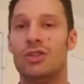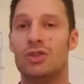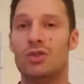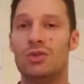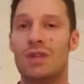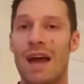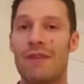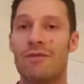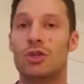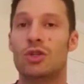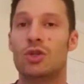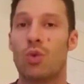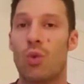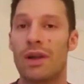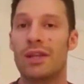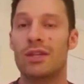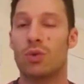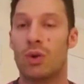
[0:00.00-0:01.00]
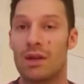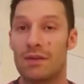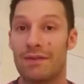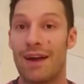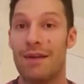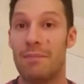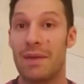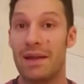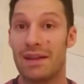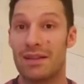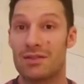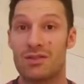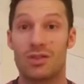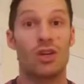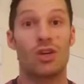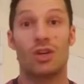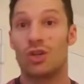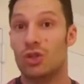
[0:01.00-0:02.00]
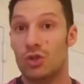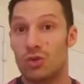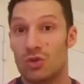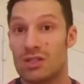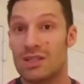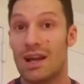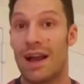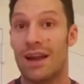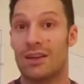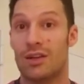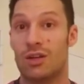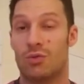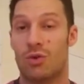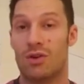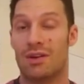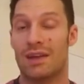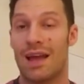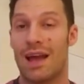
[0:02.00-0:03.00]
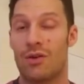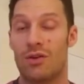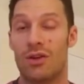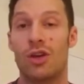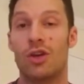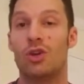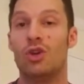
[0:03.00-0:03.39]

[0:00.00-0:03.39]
Do that for 20, 25 minutes. You just got a good workout.